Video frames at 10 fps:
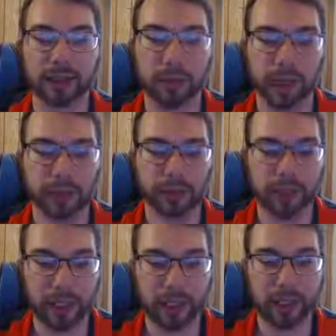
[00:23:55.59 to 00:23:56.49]
Master
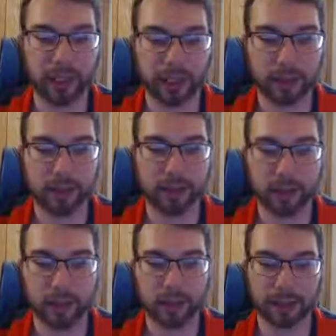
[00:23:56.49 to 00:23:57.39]
can
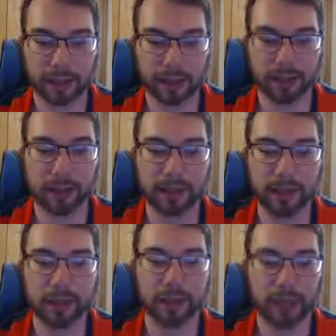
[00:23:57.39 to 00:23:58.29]
send
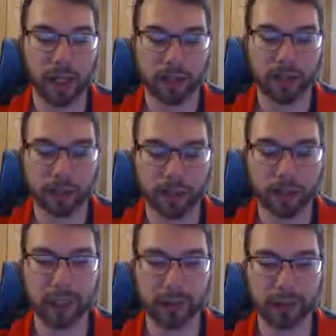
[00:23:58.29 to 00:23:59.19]
other monsters, so
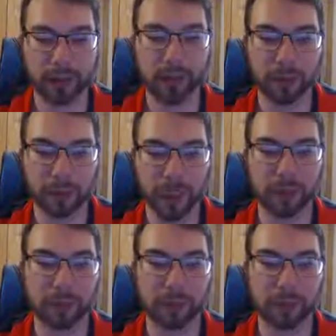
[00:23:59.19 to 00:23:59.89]
we have to remember that.